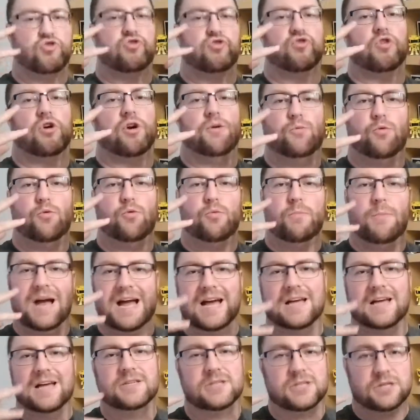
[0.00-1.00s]
the
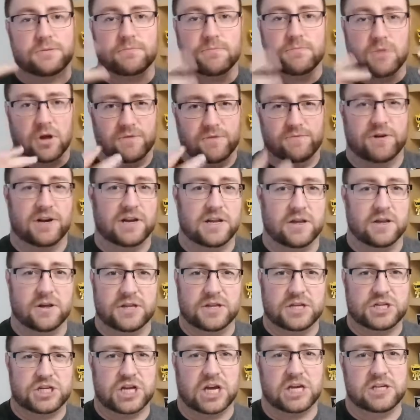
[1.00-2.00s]
tribal mask, I
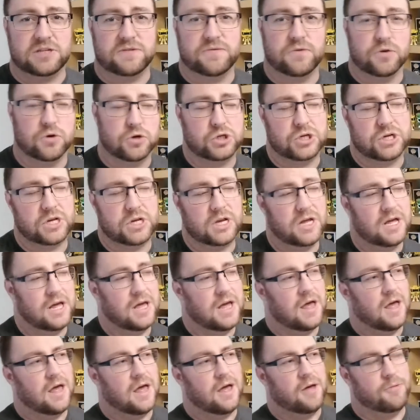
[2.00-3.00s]
really like the Chase
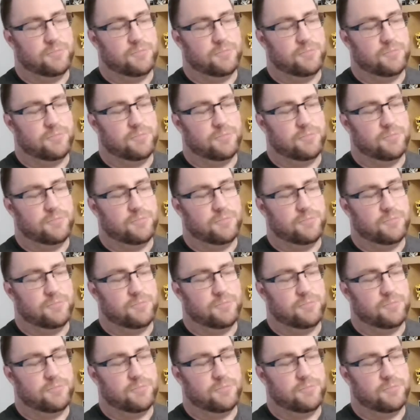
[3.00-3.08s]
version.